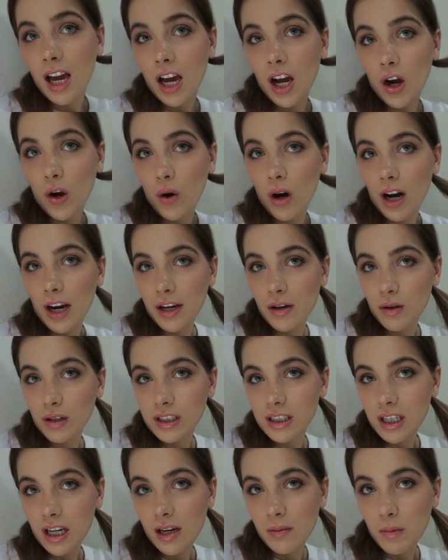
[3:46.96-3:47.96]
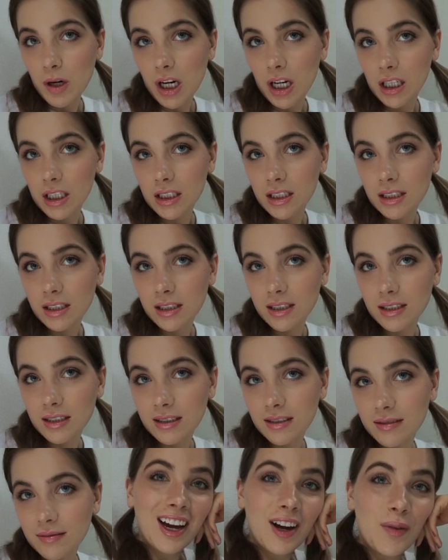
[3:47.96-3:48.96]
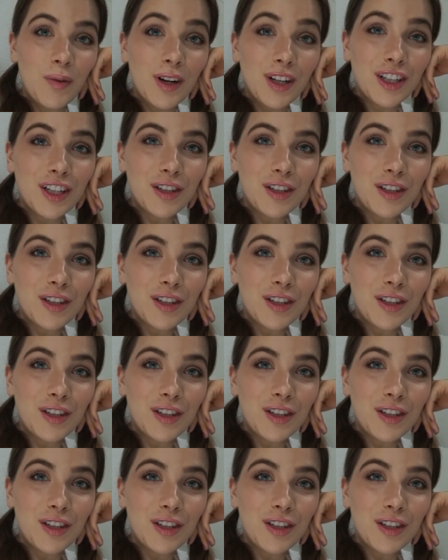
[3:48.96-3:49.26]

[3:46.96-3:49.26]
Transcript: you know know thyself to understand